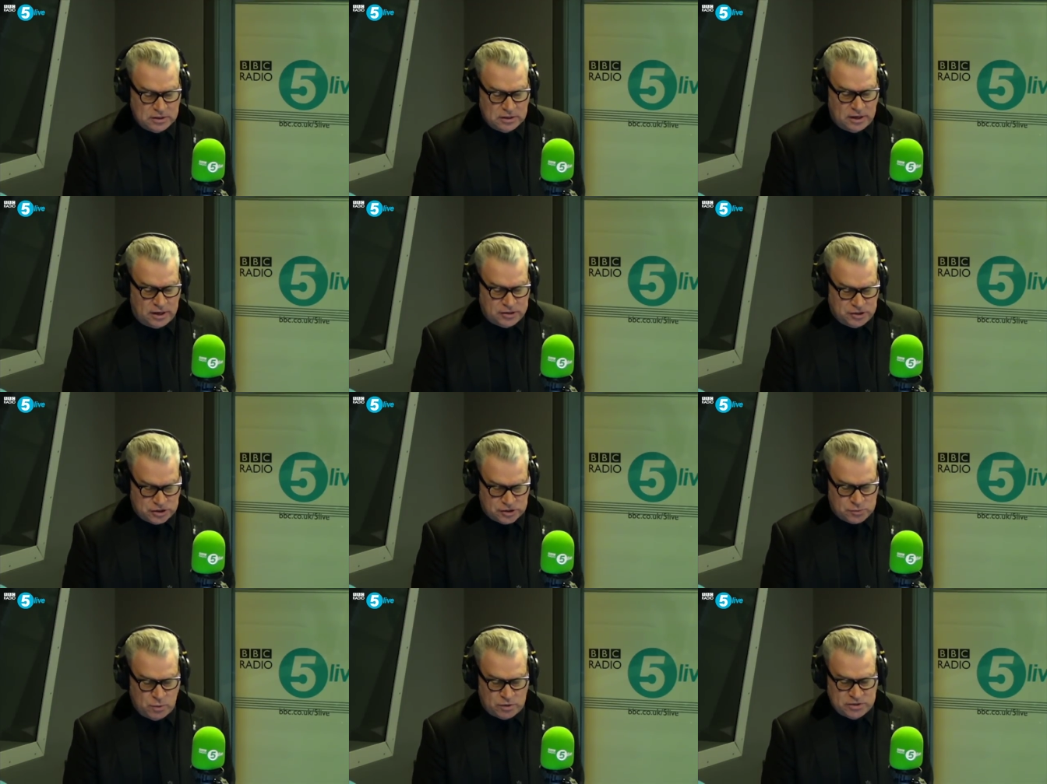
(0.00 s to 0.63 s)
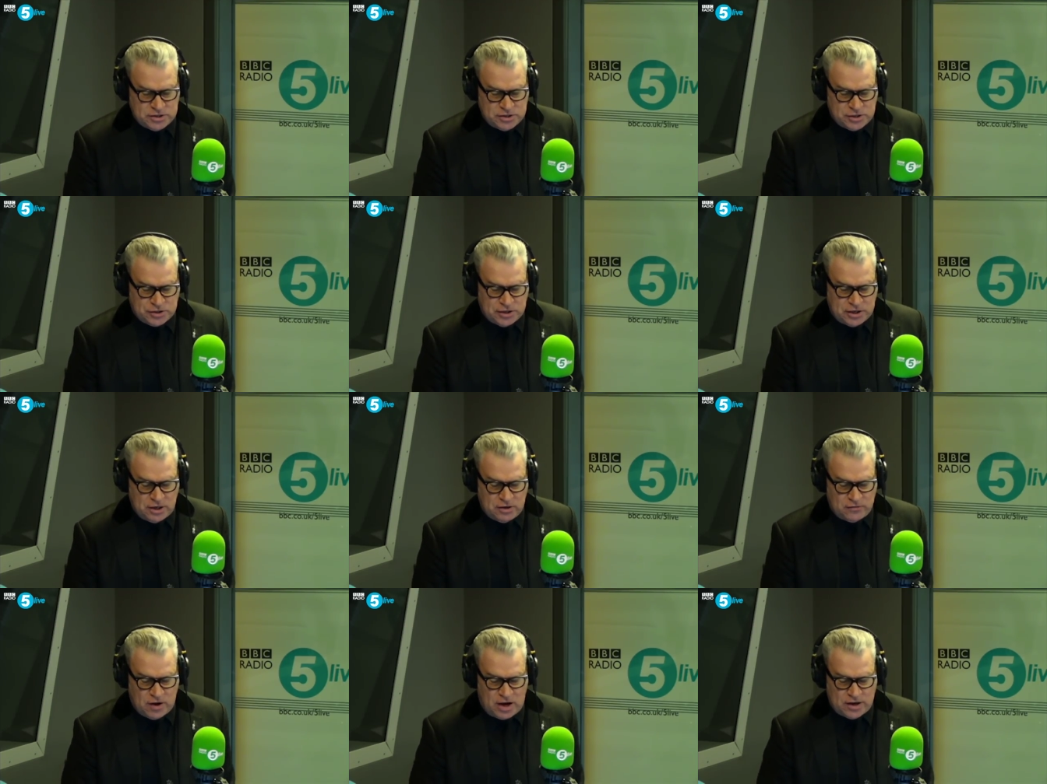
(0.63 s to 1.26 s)
I just wanted to
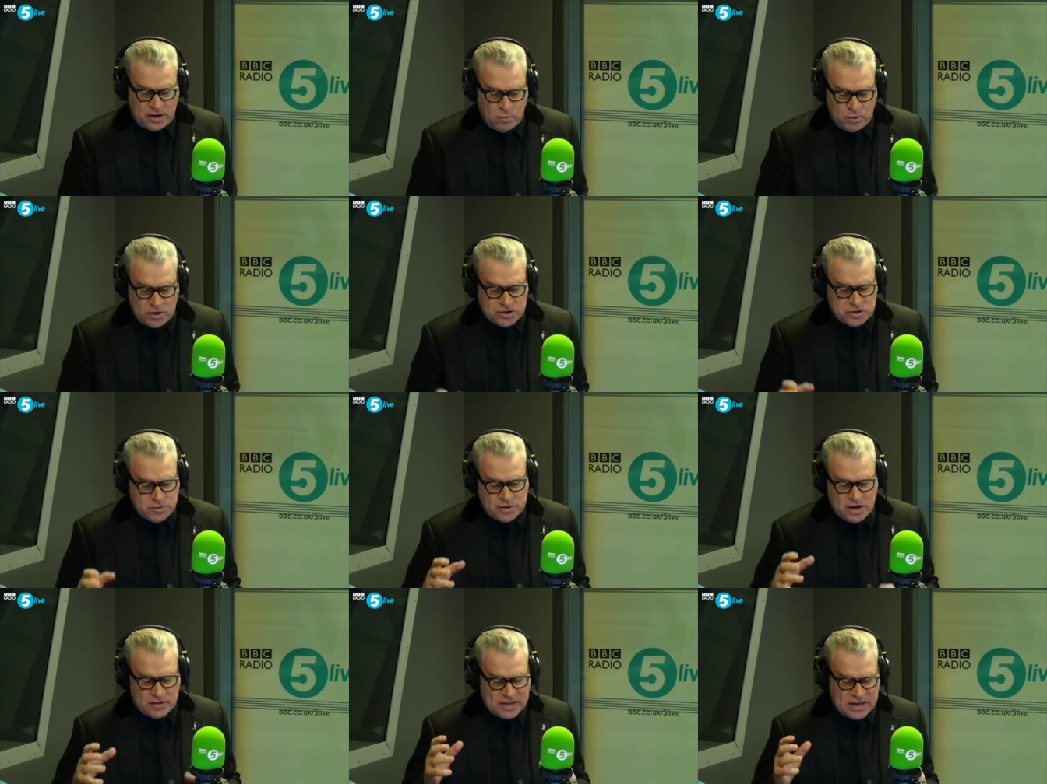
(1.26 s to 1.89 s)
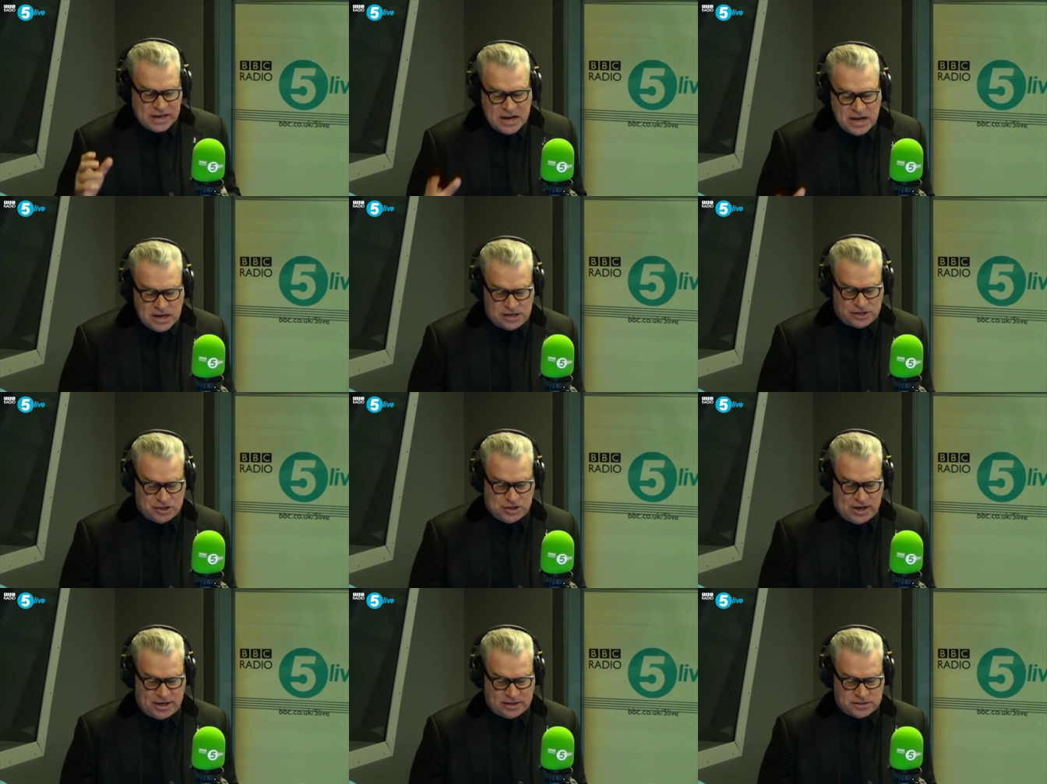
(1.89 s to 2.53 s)
think of, I don't want to do another
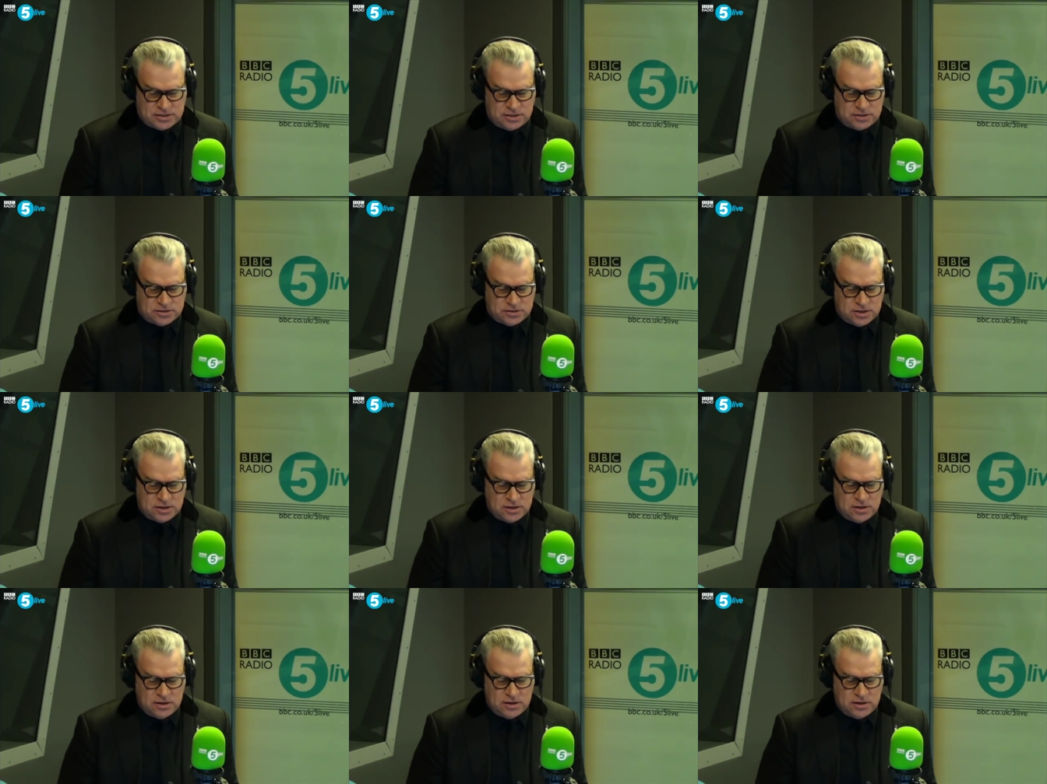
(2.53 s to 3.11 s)
English accent.